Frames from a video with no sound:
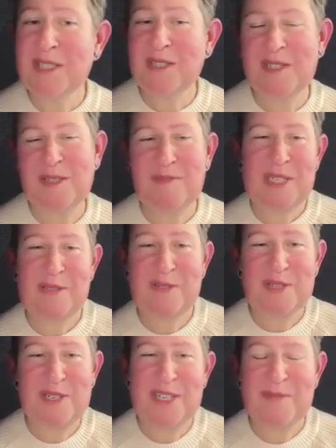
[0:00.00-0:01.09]
investors, meet new
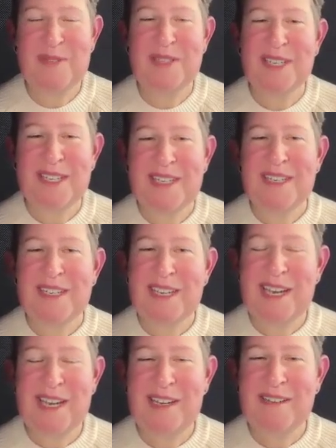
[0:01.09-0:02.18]
startups,
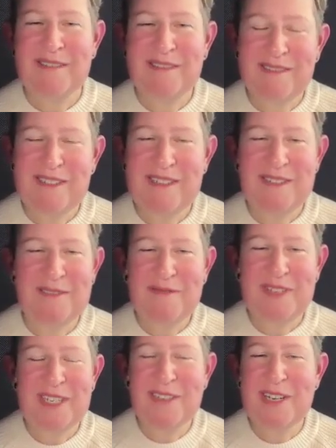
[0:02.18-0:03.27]

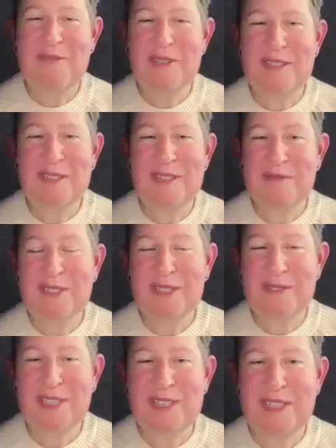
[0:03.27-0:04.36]
figure out what's
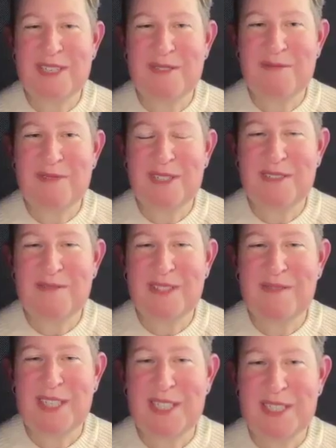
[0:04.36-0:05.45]
going on in the world of
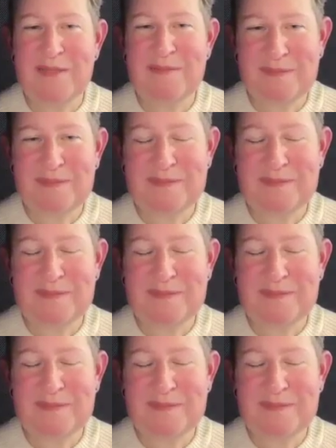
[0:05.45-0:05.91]
innovation.